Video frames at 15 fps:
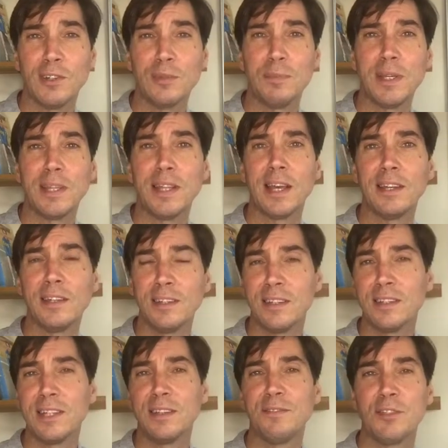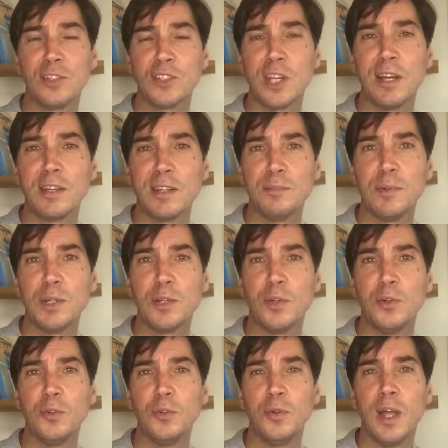to meet that, give us a shout, give me a
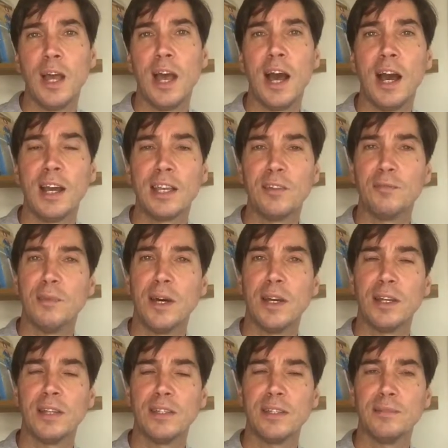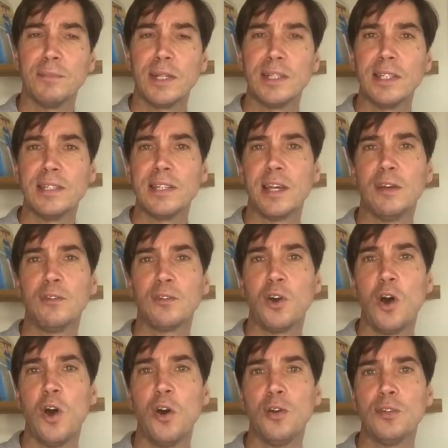call. I'll give my details
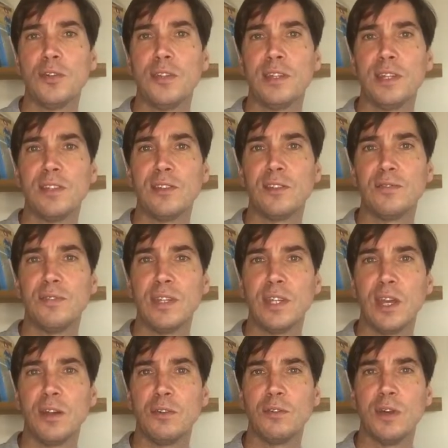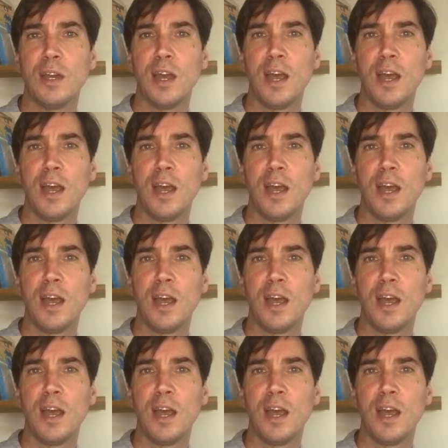on this video